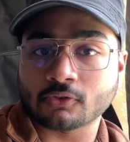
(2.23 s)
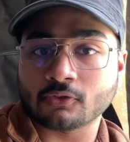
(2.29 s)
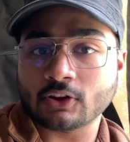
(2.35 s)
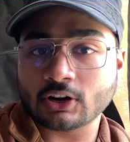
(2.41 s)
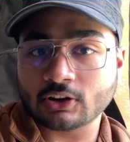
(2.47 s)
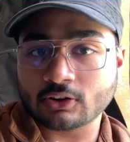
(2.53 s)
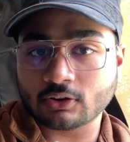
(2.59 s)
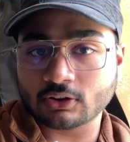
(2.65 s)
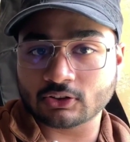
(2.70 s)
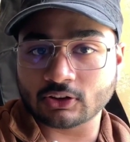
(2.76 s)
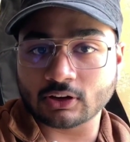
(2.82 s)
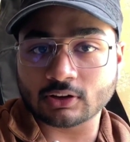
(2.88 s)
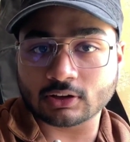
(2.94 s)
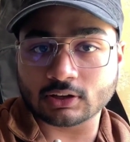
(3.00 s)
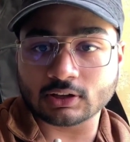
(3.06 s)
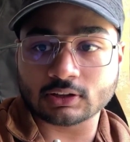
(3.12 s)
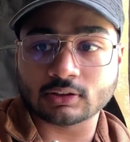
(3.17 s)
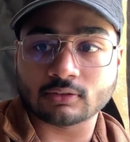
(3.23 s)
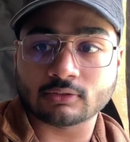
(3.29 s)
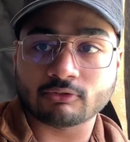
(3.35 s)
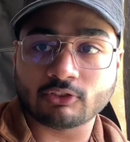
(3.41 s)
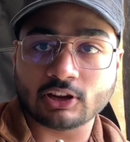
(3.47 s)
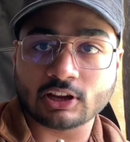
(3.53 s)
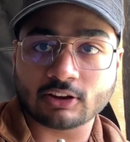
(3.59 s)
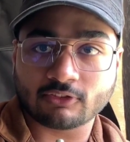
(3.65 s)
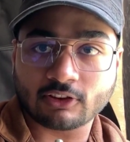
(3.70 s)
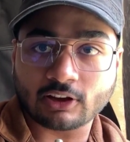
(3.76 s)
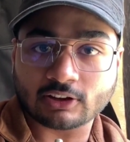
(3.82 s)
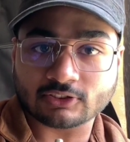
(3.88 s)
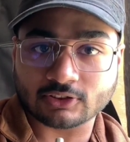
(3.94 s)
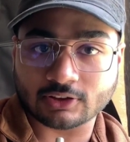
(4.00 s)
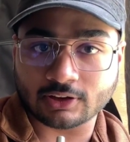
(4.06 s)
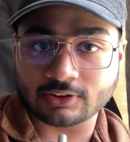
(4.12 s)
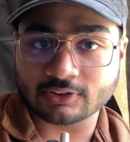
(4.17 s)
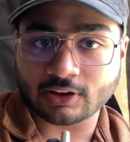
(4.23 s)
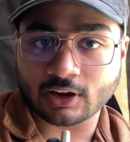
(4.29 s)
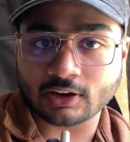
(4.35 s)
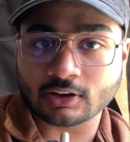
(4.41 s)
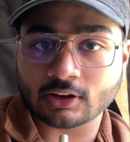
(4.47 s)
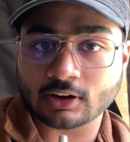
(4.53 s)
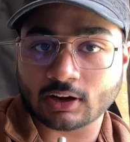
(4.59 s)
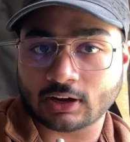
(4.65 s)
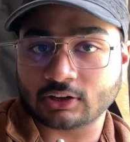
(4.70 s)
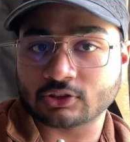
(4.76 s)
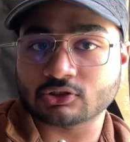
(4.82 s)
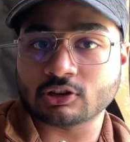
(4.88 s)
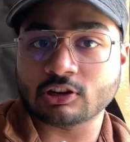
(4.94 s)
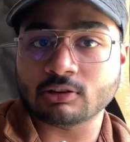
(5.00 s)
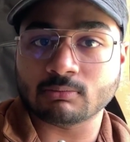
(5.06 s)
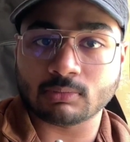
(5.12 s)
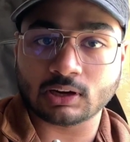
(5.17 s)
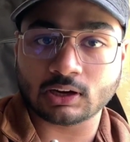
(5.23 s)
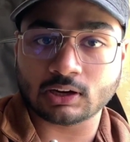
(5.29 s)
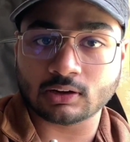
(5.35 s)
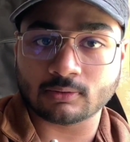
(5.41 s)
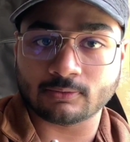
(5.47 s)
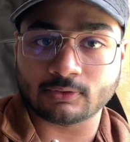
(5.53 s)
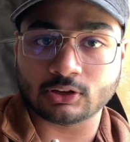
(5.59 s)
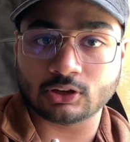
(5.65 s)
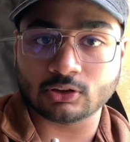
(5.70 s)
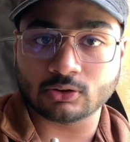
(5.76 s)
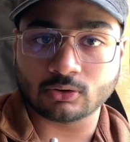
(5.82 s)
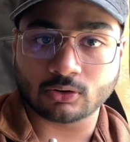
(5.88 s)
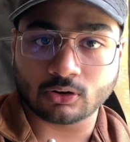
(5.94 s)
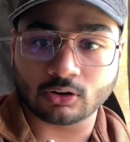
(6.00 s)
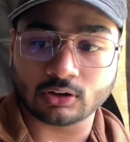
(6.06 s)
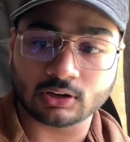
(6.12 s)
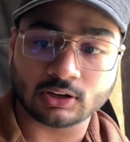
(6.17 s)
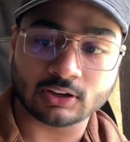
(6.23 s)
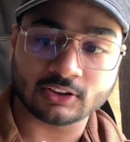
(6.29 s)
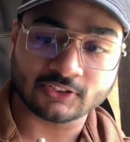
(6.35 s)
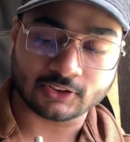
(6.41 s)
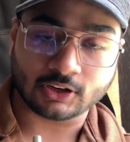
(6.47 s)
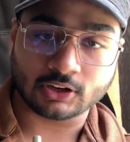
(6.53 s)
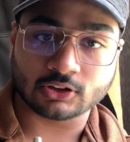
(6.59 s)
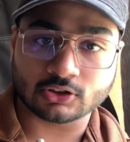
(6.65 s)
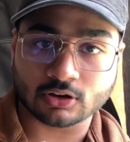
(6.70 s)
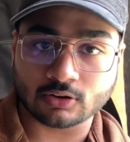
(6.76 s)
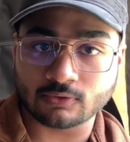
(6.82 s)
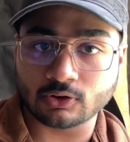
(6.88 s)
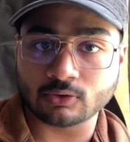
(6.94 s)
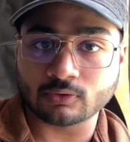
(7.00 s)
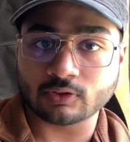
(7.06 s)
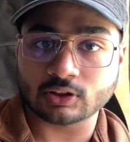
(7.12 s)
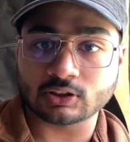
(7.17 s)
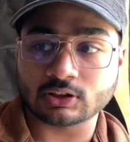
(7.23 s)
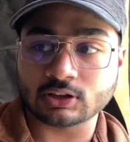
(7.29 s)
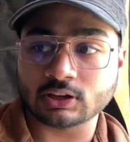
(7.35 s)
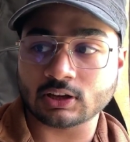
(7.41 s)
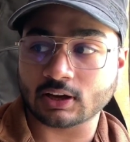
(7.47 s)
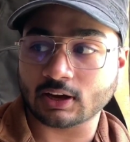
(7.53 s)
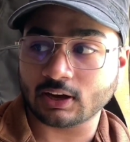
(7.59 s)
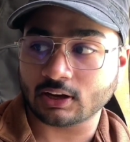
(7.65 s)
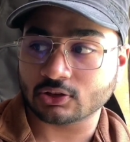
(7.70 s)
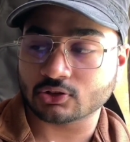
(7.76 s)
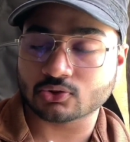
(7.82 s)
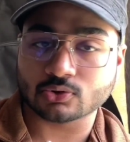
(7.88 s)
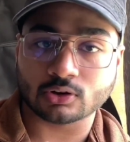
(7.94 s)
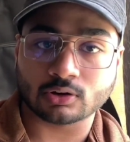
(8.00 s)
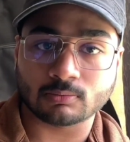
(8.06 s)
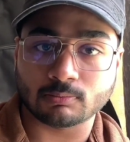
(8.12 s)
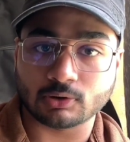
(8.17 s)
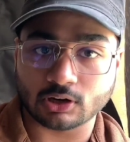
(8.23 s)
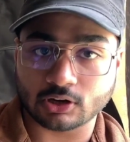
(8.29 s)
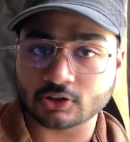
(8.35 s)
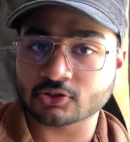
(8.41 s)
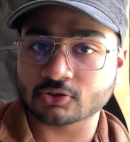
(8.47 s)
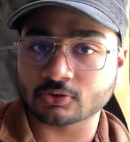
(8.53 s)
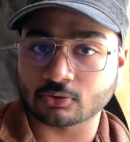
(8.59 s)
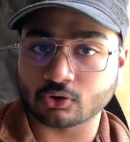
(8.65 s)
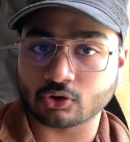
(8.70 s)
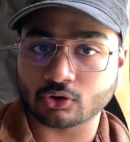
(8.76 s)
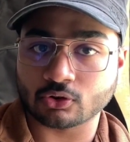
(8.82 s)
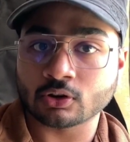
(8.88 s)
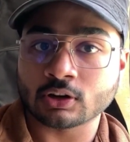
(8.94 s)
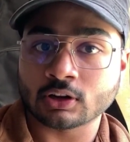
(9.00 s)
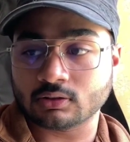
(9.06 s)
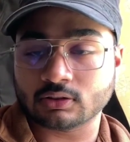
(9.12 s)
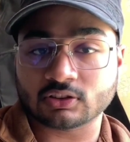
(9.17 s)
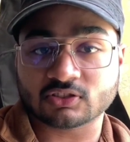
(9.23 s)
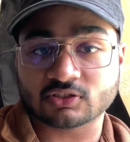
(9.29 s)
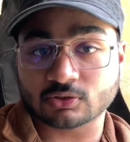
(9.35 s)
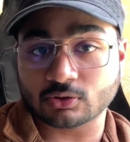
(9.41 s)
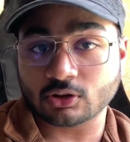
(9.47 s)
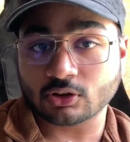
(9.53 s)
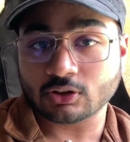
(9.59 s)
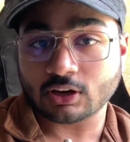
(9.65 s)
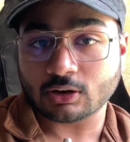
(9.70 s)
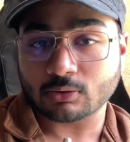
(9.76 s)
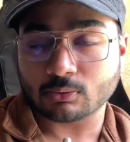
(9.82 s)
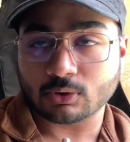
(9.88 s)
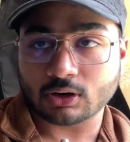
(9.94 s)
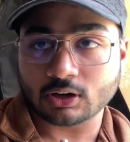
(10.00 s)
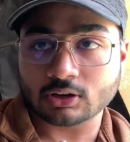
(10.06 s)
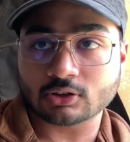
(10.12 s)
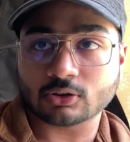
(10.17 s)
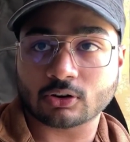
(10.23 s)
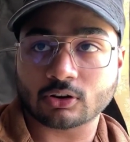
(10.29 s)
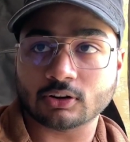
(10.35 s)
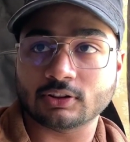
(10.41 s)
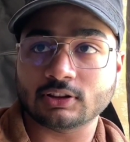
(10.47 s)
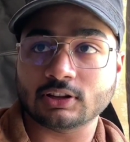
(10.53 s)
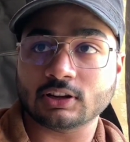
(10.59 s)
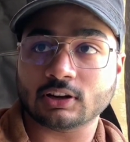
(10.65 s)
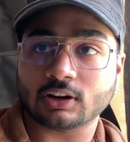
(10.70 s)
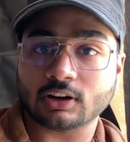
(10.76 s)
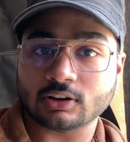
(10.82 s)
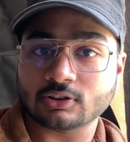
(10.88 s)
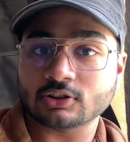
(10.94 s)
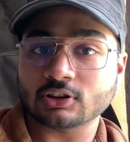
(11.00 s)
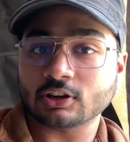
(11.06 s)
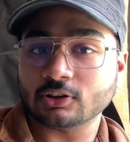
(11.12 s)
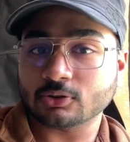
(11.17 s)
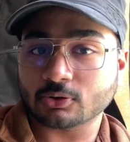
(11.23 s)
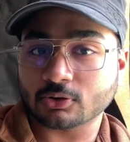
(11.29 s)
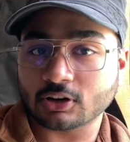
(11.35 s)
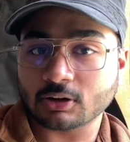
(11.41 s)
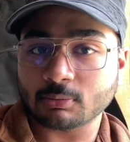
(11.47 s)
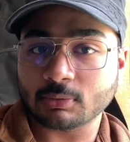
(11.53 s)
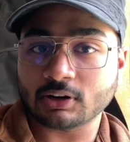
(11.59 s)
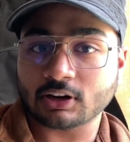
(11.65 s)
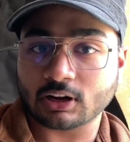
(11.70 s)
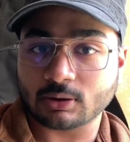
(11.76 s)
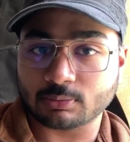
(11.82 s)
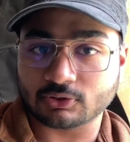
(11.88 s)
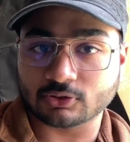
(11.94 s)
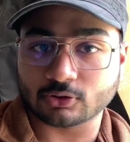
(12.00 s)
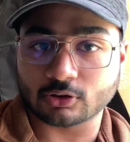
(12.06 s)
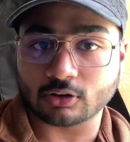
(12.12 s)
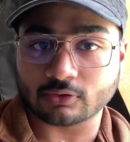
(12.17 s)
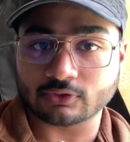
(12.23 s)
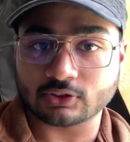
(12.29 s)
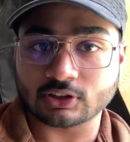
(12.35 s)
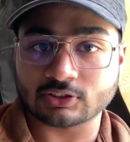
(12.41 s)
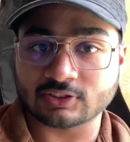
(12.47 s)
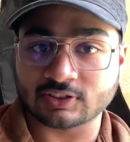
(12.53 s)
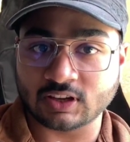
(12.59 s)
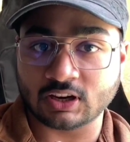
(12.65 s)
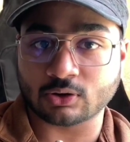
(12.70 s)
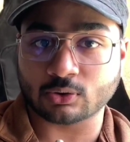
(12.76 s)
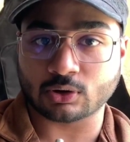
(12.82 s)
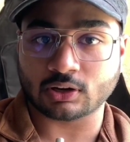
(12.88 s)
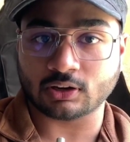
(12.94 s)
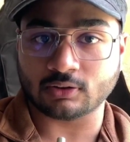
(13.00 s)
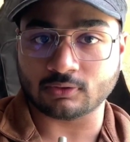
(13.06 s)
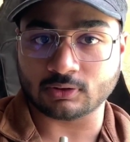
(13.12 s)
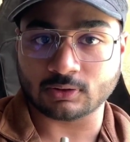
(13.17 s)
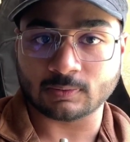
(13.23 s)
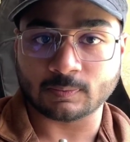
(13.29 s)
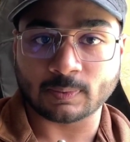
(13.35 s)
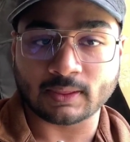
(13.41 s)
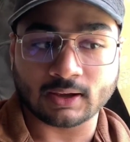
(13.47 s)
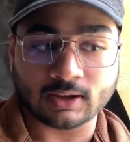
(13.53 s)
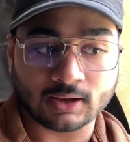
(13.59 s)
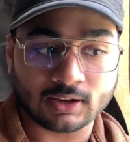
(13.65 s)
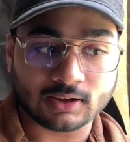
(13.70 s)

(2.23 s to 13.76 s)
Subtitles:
So very recently, the VFX Insider actually made a video on his interview with the actual Blur Studio, the studio that worked on the Unreal Tournament episode of The Secret Level.